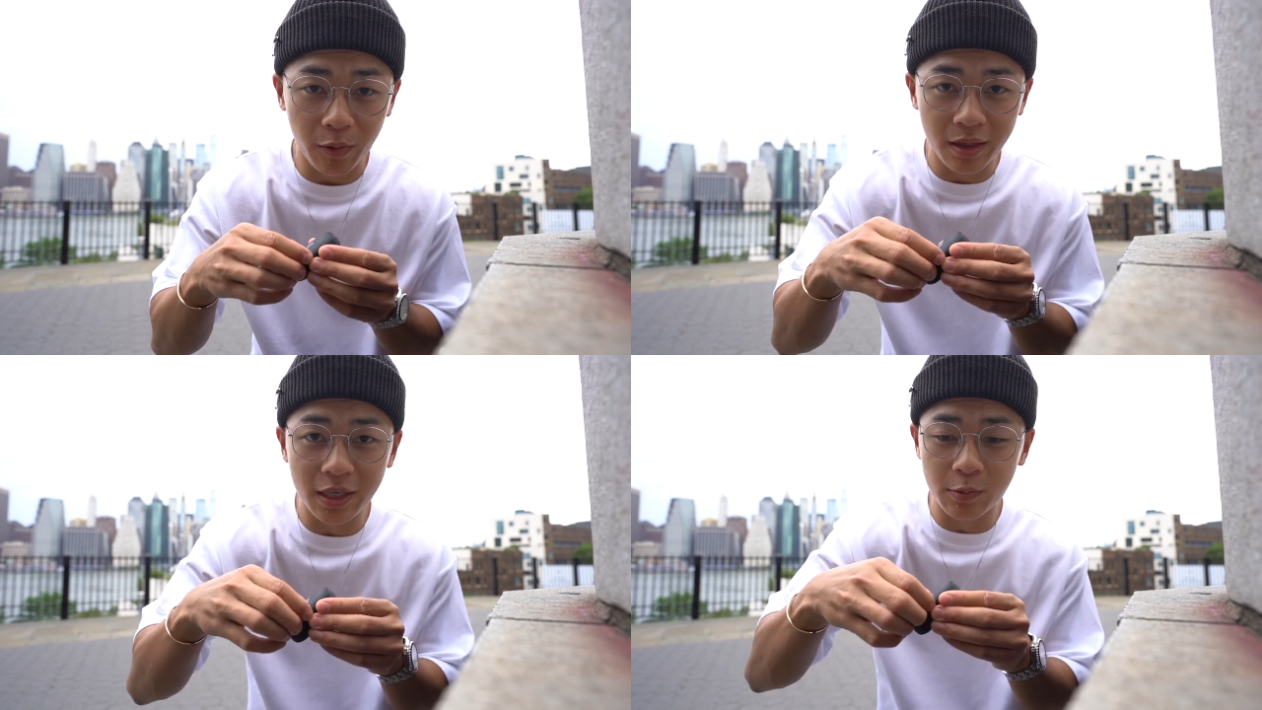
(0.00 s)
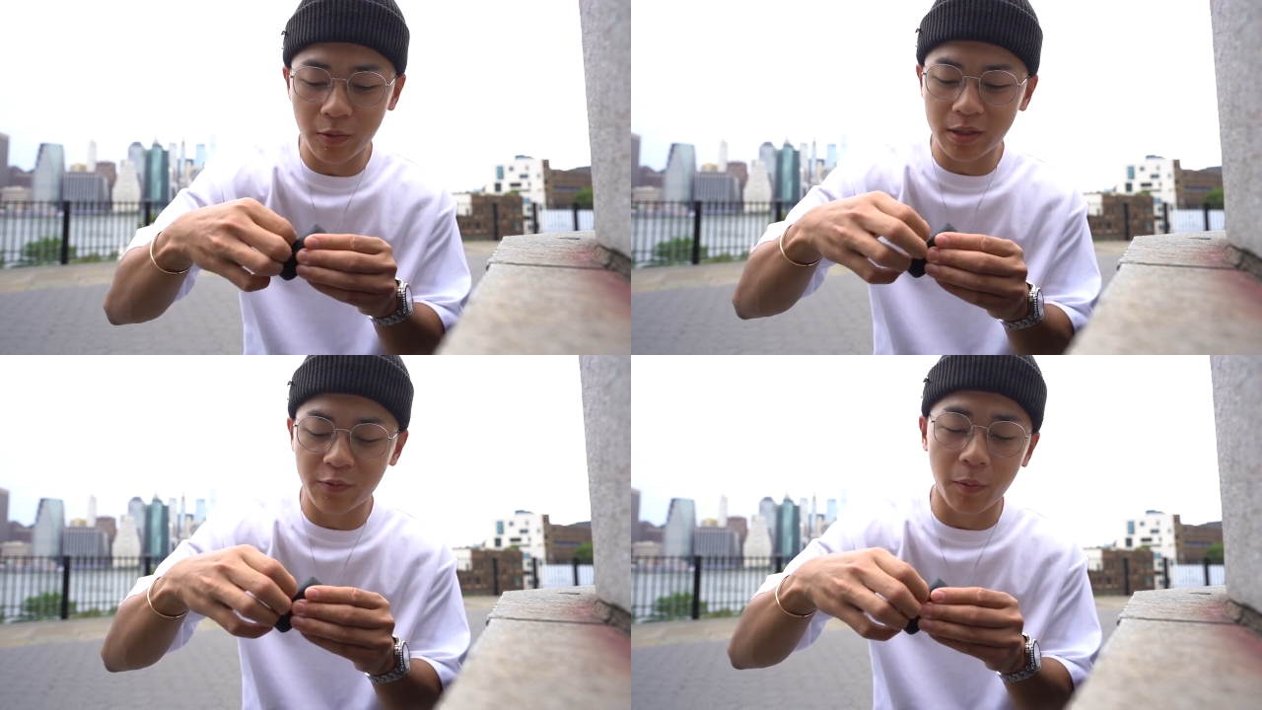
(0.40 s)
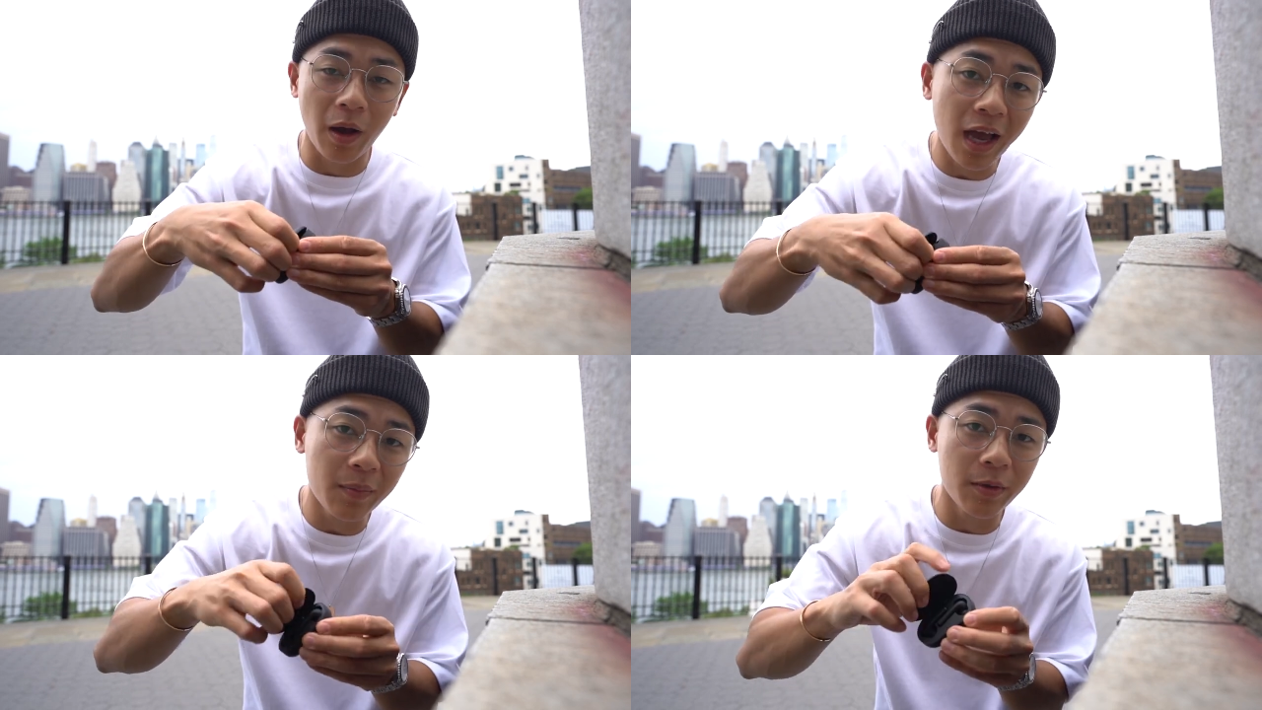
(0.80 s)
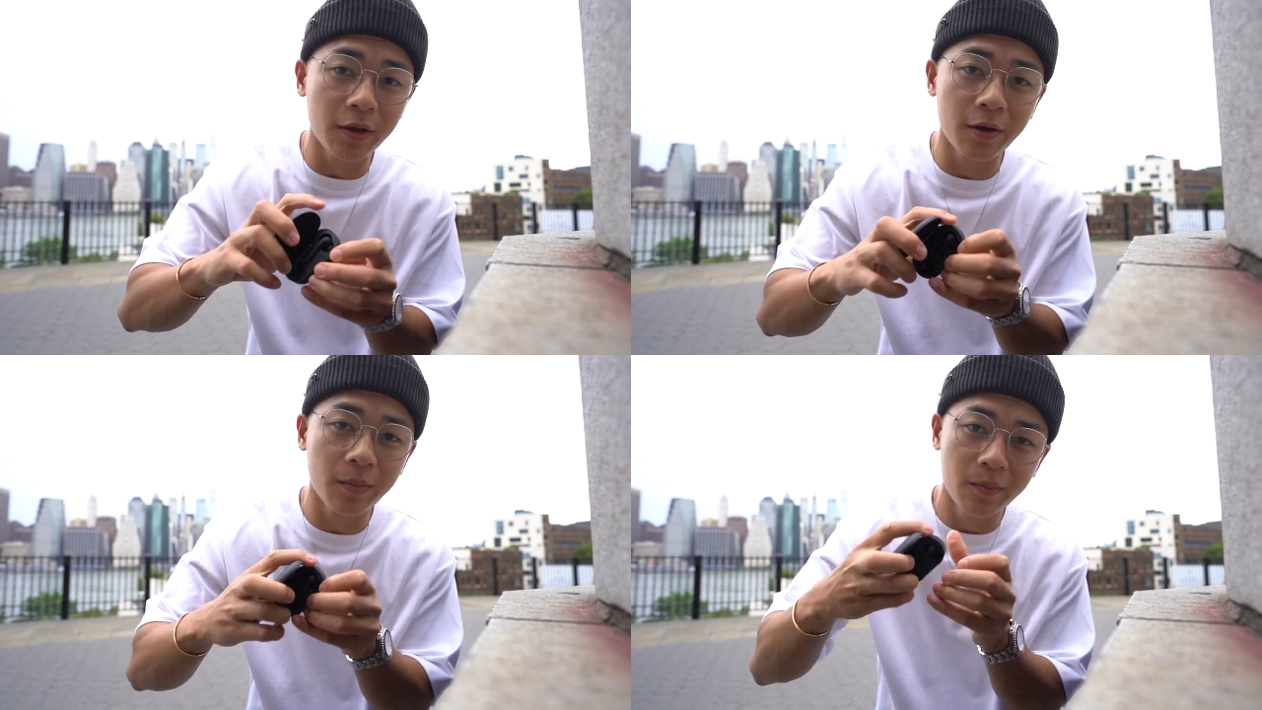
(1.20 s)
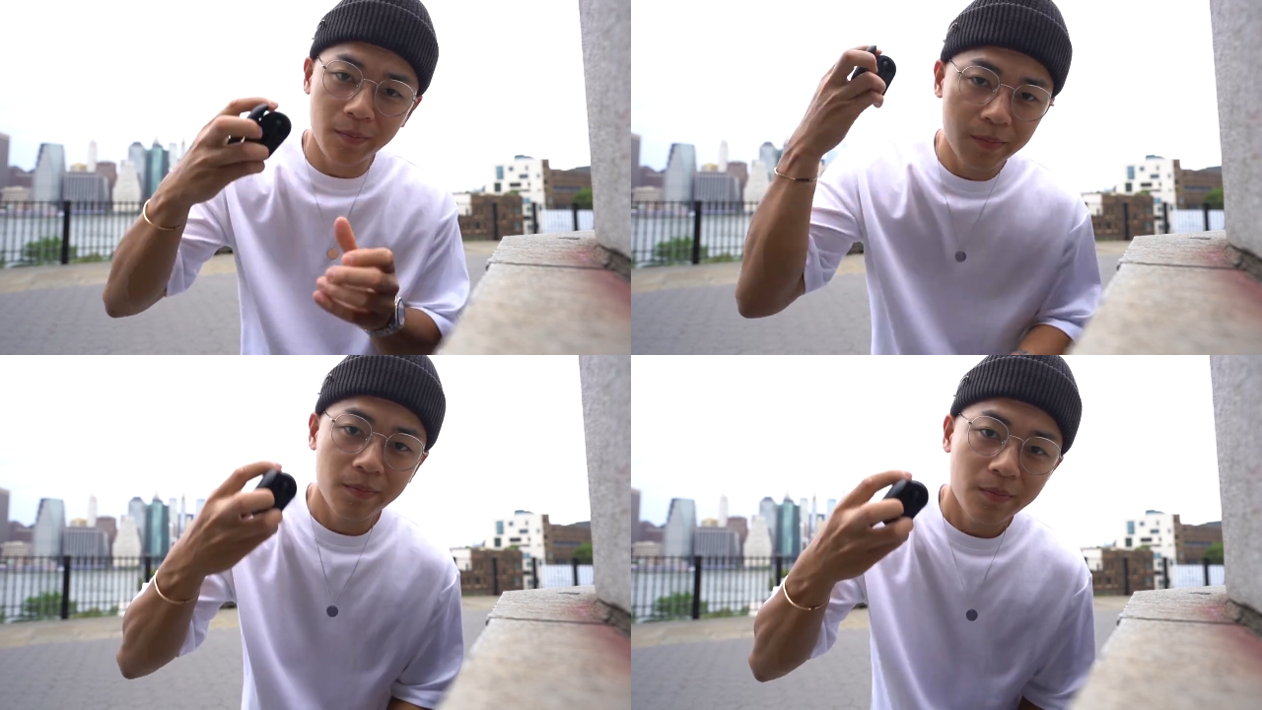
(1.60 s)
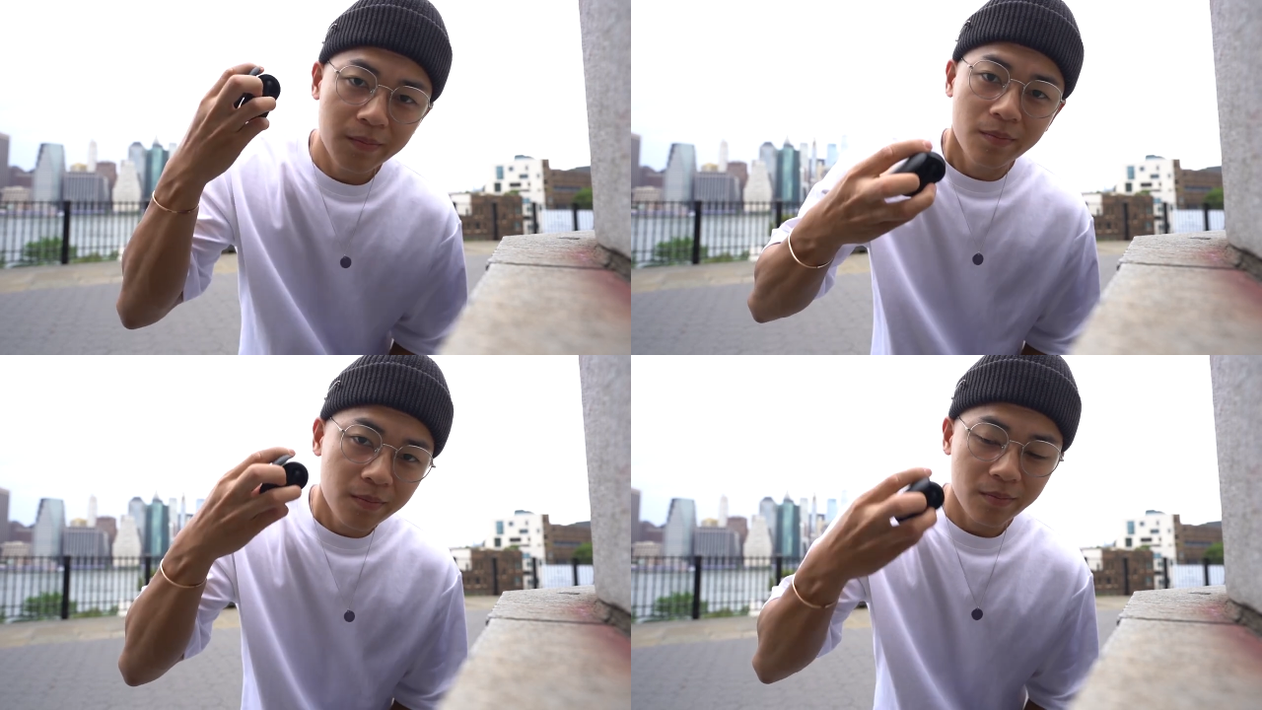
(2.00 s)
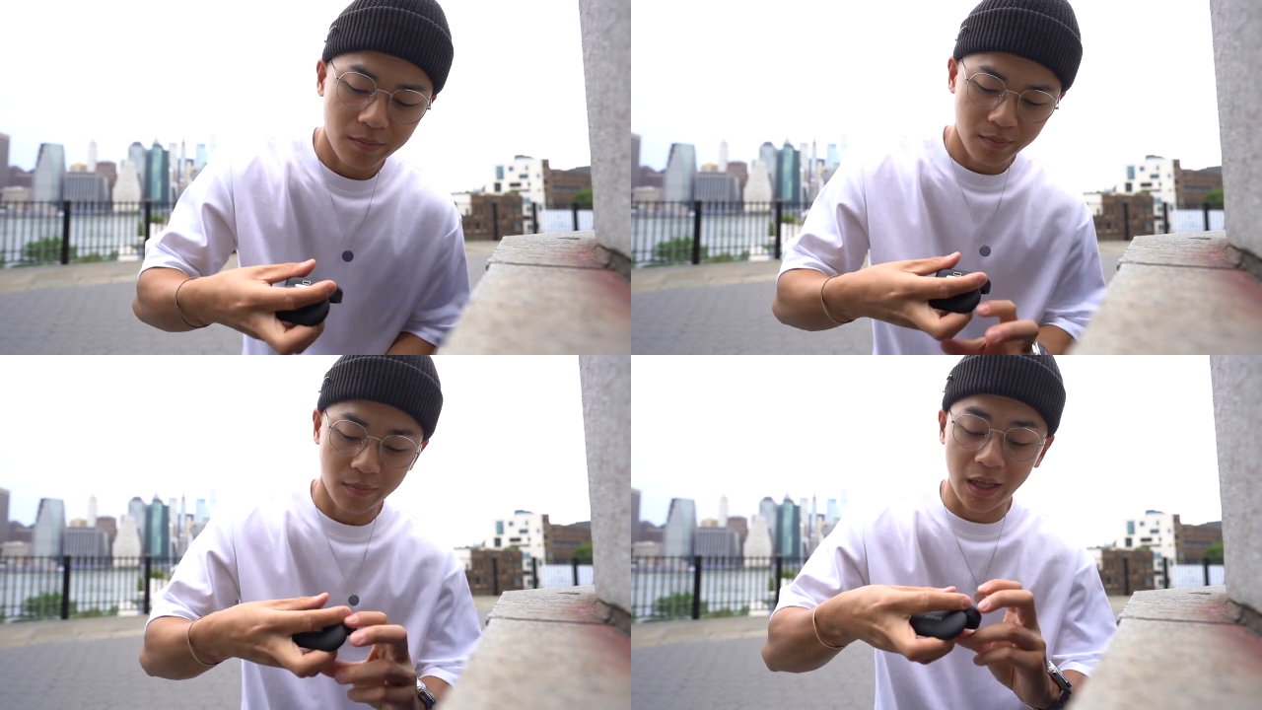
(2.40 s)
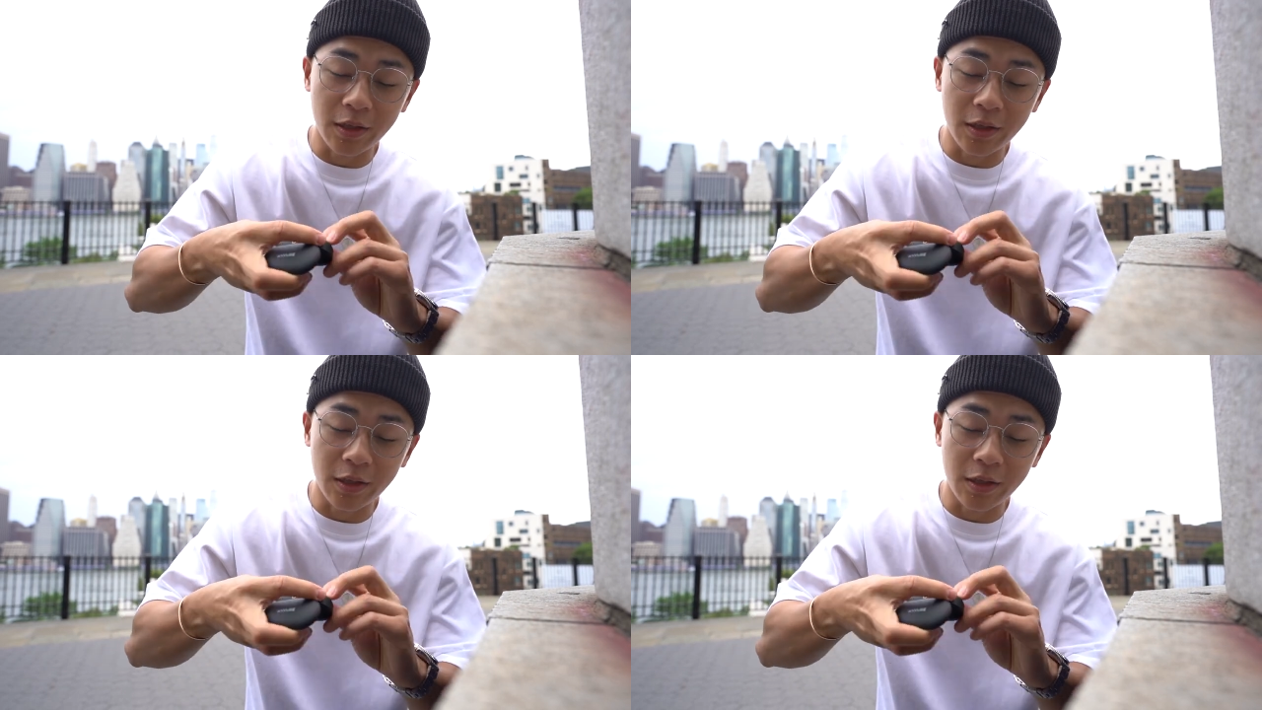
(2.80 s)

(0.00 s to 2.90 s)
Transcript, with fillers: with these ones from Hypure, they